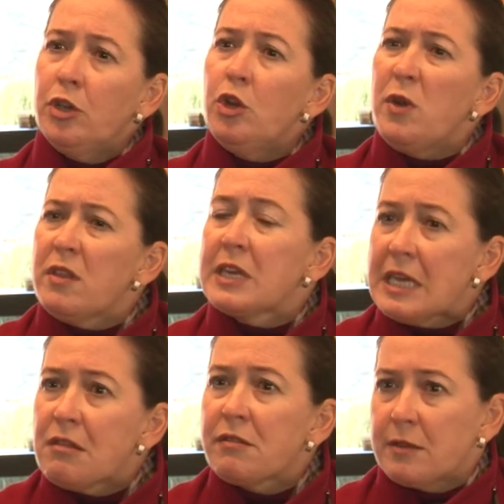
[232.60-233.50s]
You know, one of the
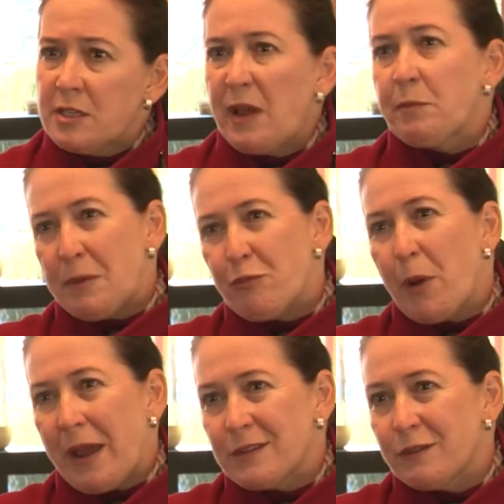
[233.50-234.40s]
key things about being
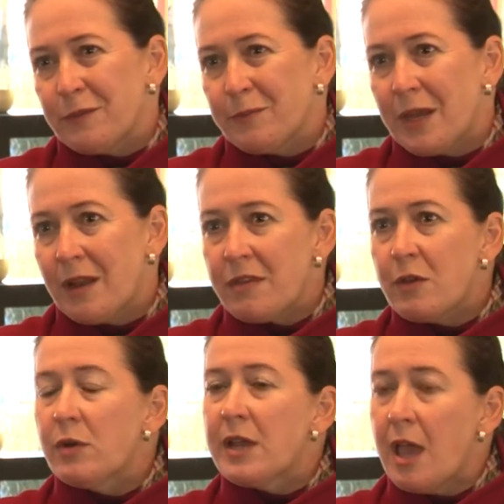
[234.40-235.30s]
proactive, and I
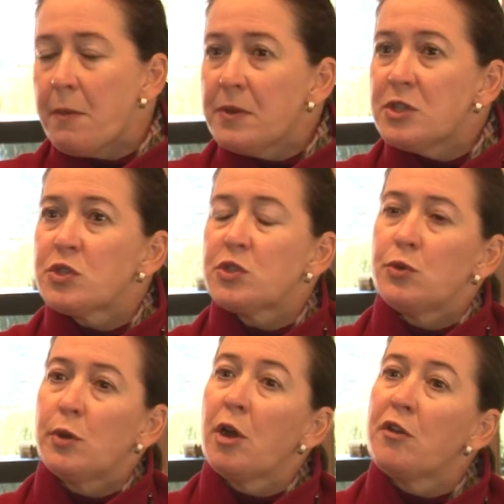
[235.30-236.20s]
think what happens
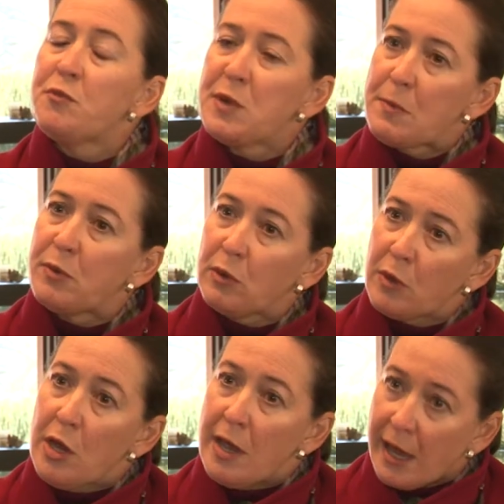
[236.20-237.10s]
to a lot of people
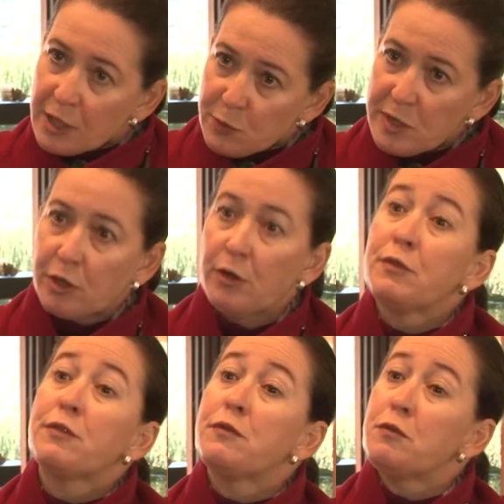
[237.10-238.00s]
as we go
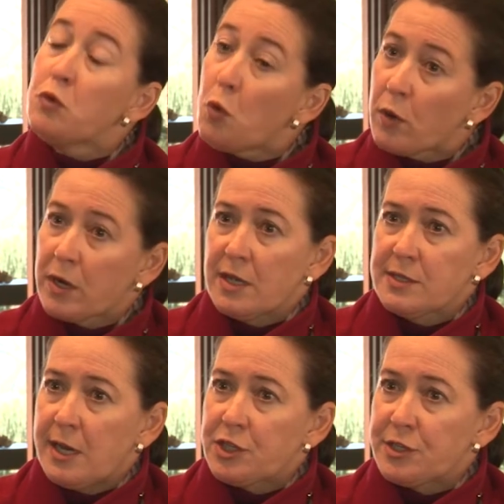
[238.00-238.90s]
through
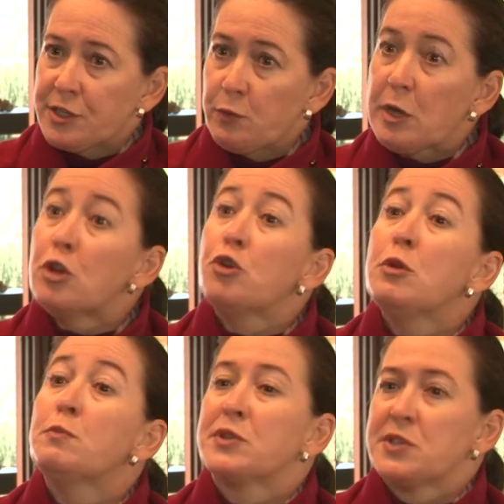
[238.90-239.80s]
organizations and we
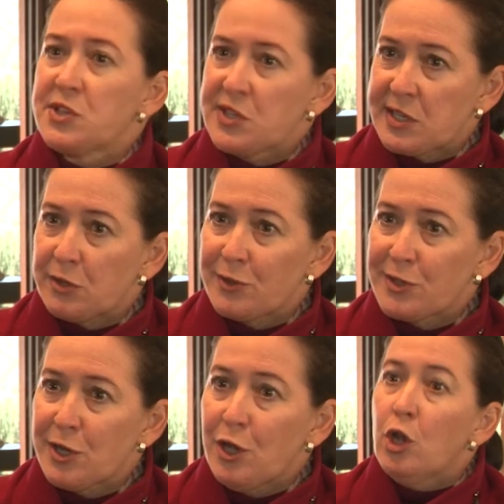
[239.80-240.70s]
learn business
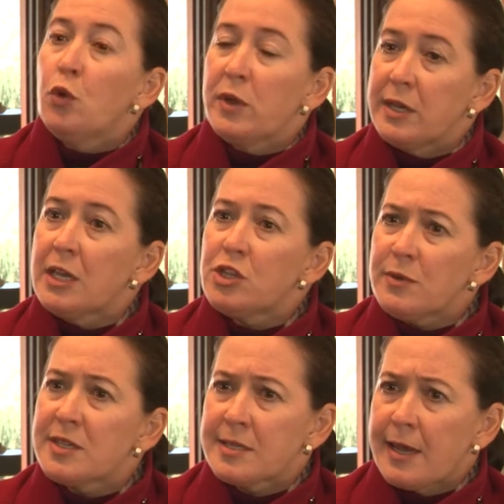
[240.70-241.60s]
skills, we get to
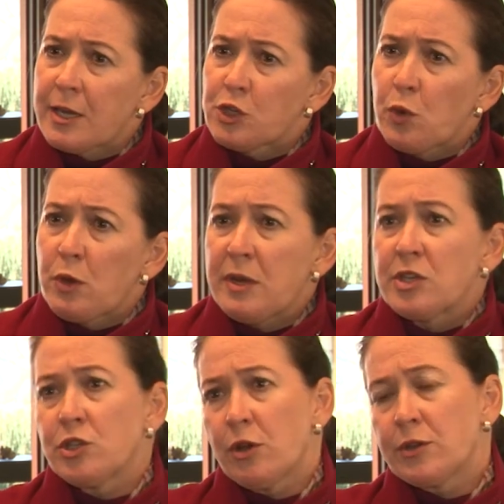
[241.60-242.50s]
a stage where we
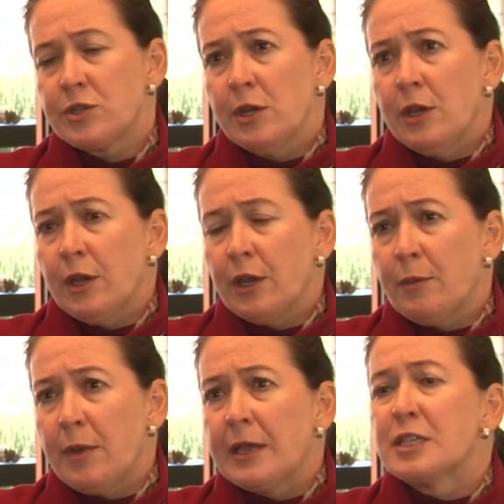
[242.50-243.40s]
start
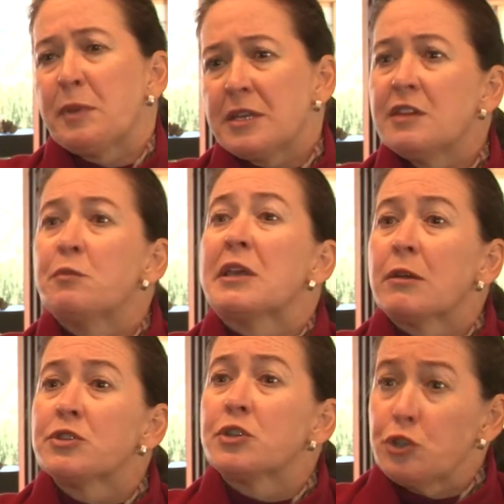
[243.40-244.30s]
expecting everybody
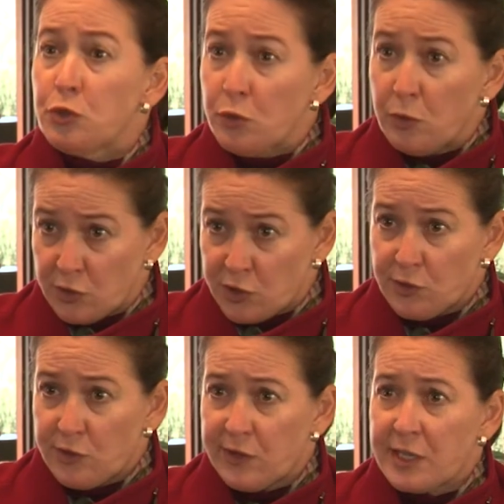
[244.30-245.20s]
else to do
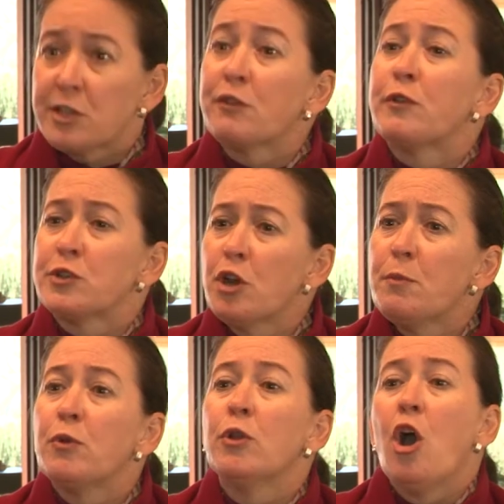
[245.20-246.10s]
certain things. So for
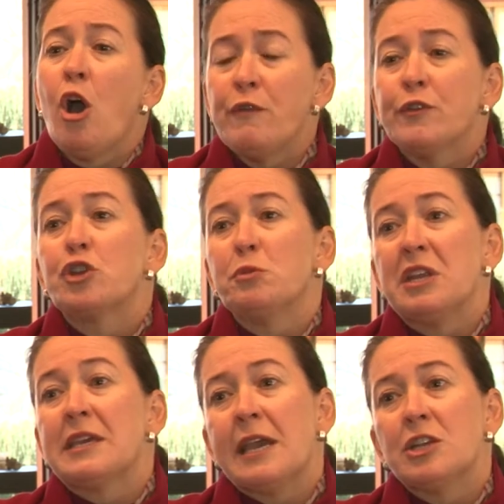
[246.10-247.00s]
example, often
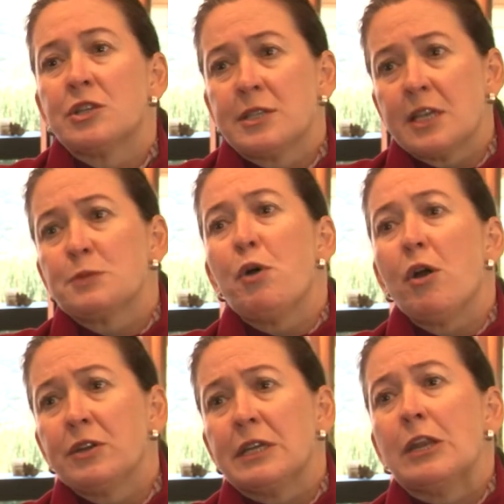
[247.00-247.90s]
communications gets
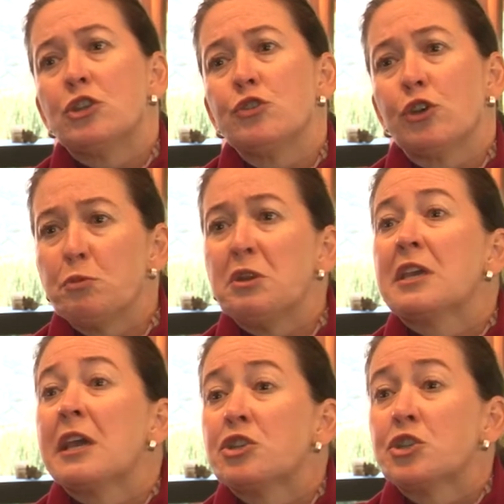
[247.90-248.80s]
pocketed into the
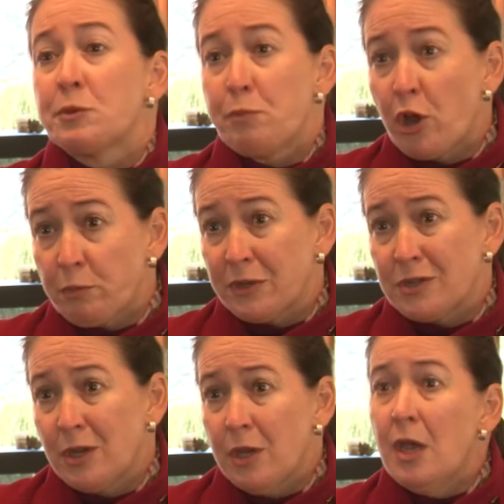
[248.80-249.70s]
communications
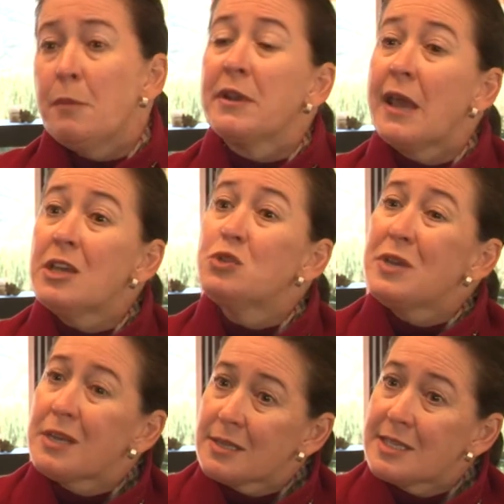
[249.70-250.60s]
department. But as
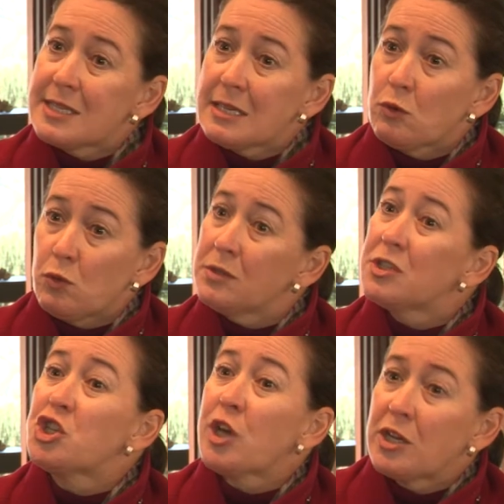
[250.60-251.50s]
we can see, the world
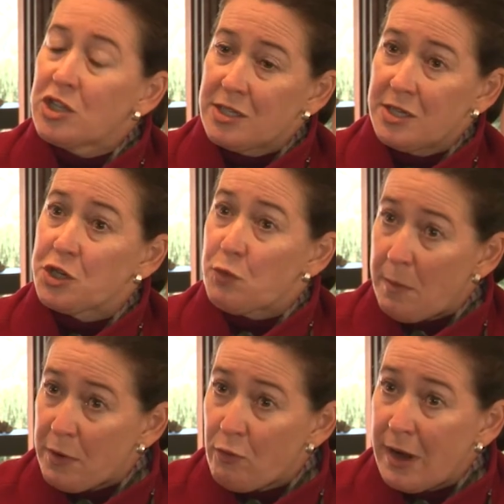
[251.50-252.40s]
is changing at such a
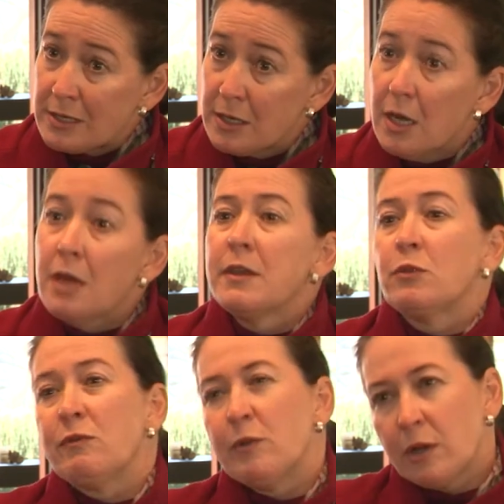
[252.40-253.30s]
rapid rate that
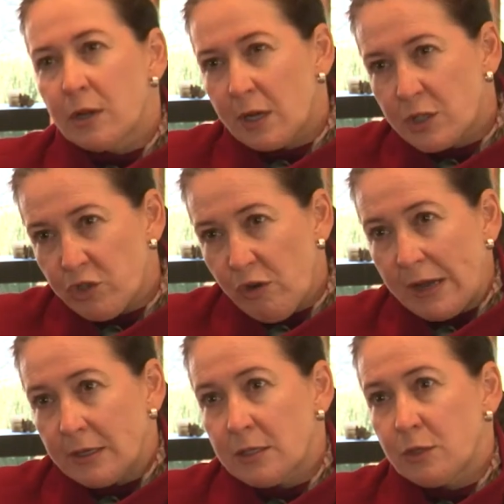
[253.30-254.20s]
if we look at our
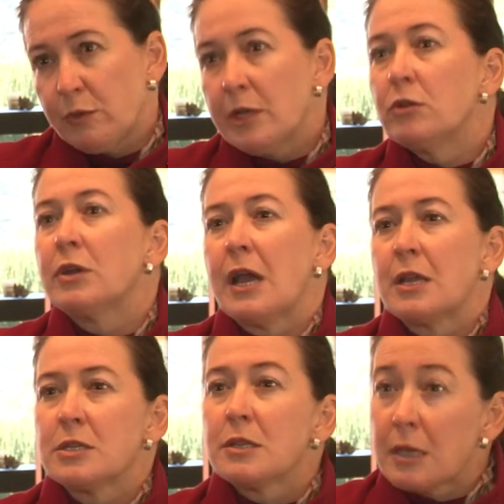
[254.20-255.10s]
strikes, we look
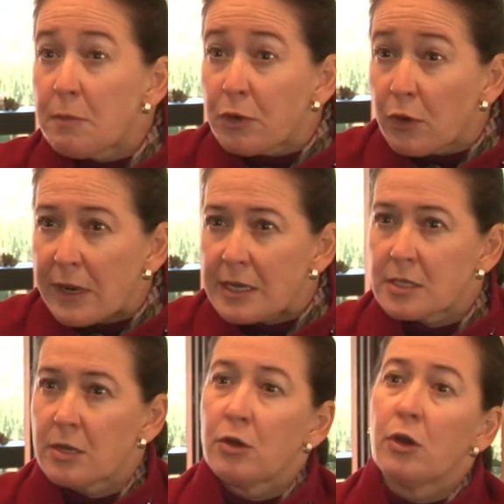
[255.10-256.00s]
at the employees
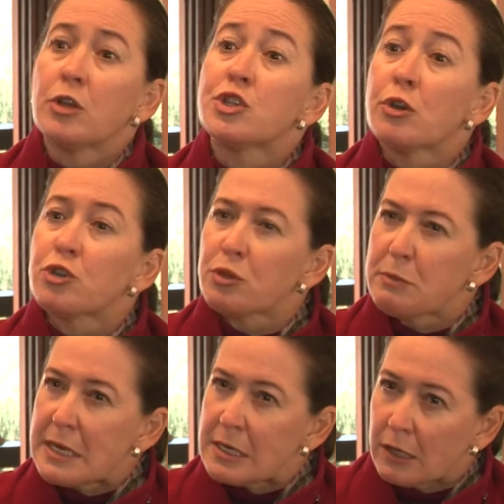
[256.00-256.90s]
that are on social
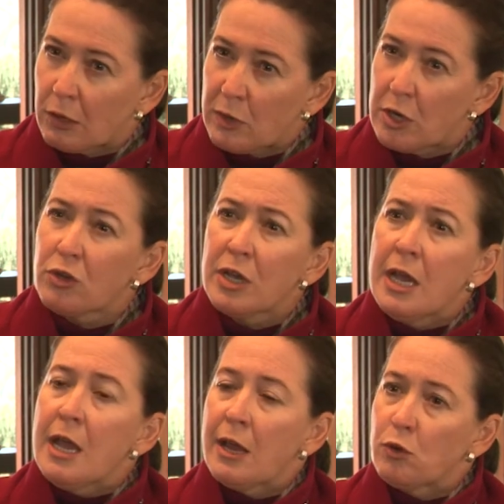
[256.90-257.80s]
media, we look
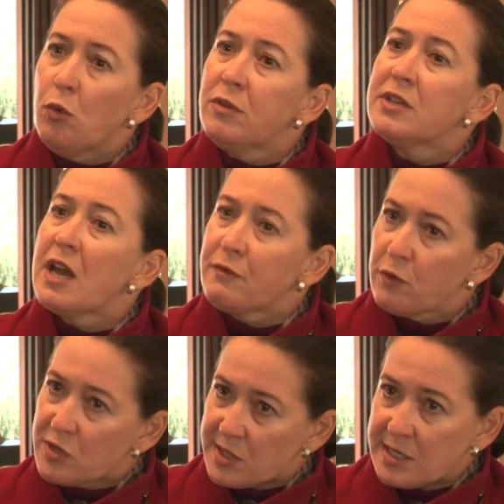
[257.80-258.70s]
at all the
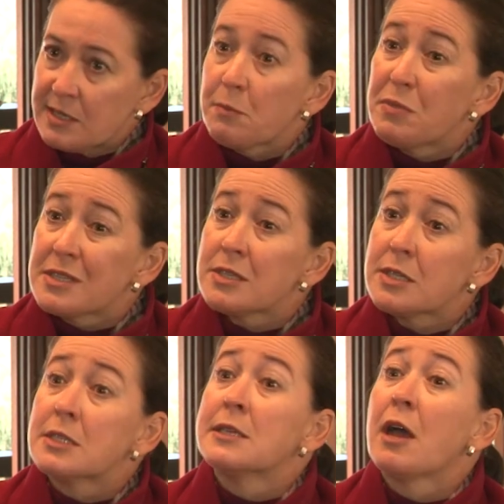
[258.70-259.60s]
diversities that
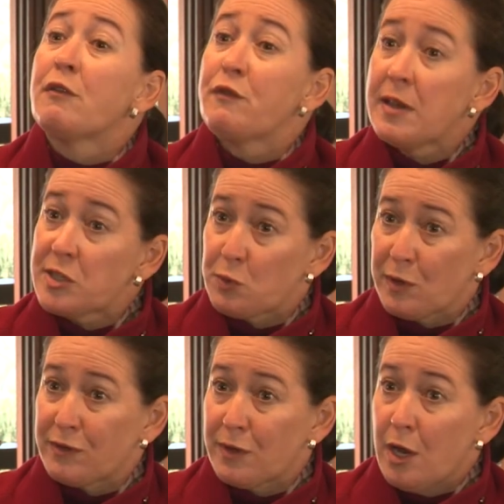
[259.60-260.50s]
businesses are now faced
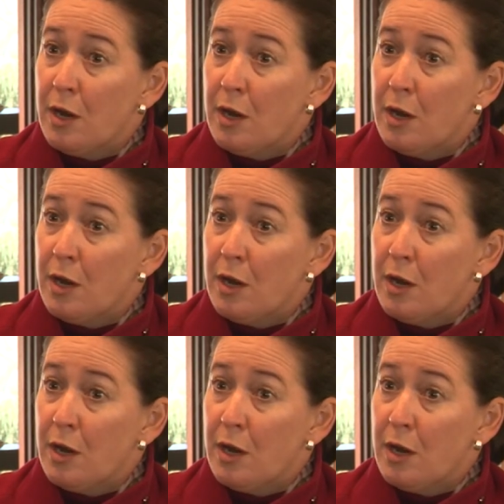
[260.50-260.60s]
with.